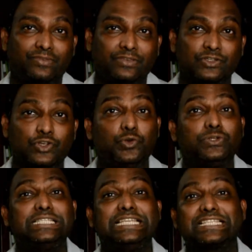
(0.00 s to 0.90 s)
So you
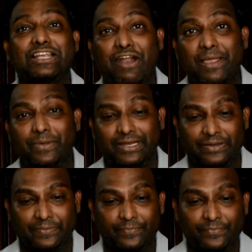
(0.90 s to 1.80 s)
just describe it.
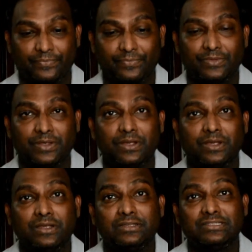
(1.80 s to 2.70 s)

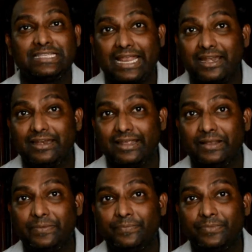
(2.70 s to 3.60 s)

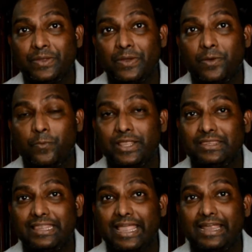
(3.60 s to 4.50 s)
Secondly,
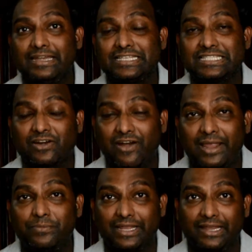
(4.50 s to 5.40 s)
when they
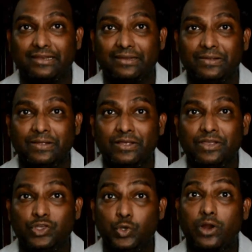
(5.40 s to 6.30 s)
described it,
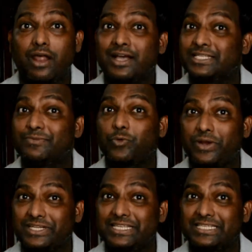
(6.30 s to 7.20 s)
you would ask them
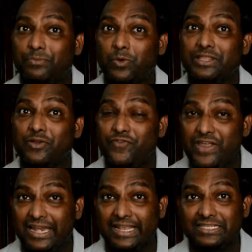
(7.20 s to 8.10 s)
questions about their
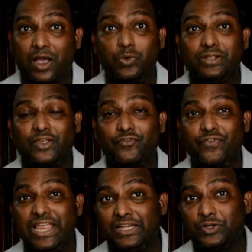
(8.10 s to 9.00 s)
feelings. How did they
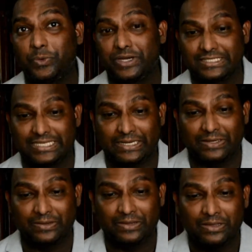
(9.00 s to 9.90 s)
feel towards it?
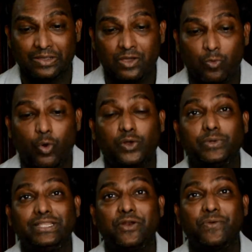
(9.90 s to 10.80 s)
What were
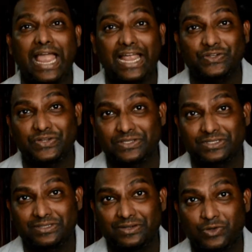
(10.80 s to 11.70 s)
their
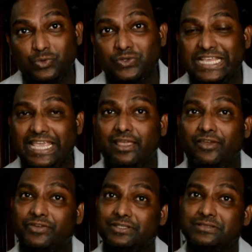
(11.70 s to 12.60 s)
reactions to those key
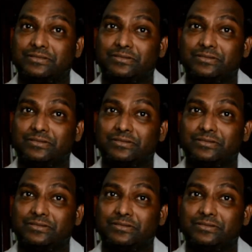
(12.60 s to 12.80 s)
events?